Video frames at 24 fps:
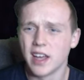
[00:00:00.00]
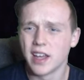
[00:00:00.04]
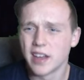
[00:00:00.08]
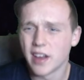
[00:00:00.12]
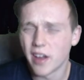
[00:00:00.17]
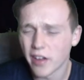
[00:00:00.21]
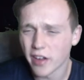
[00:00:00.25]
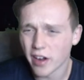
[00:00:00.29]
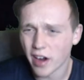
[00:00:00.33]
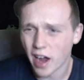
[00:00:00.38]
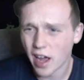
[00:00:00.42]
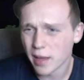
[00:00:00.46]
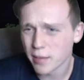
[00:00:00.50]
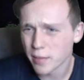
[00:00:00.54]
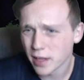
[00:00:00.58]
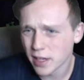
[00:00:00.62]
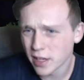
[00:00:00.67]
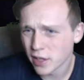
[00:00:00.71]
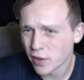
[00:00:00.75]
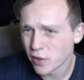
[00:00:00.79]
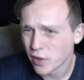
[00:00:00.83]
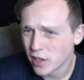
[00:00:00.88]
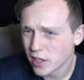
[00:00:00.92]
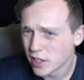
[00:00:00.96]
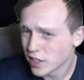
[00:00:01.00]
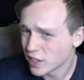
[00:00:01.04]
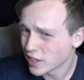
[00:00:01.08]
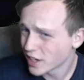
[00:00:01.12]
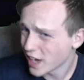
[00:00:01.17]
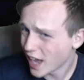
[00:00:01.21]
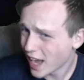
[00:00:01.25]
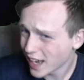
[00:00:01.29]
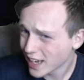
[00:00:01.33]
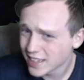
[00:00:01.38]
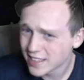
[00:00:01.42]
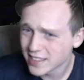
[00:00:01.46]
Now your eye menu, you're
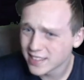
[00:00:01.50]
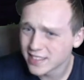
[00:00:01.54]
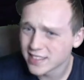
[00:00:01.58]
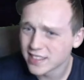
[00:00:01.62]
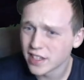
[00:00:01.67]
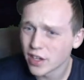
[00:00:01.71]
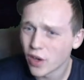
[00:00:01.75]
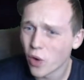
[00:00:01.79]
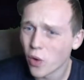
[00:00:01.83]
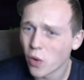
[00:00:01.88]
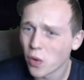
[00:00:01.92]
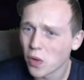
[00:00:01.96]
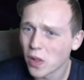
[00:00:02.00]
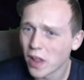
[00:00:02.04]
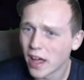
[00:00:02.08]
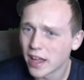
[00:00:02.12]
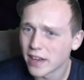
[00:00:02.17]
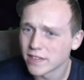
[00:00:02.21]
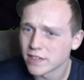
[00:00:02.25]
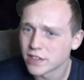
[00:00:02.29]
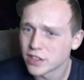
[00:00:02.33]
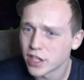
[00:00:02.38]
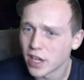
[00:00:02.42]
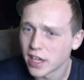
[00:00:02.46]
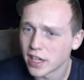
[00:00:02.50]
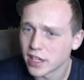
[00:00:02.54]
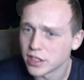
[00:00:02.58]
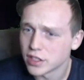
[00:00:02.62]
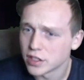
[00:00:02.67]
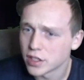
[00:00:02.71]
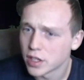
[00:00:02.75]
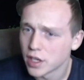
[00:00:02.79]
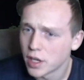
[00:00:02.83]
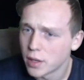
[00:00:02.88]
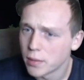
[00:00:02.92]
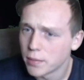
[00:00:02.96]
not going to see a whole lot of
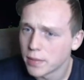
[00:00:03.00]
change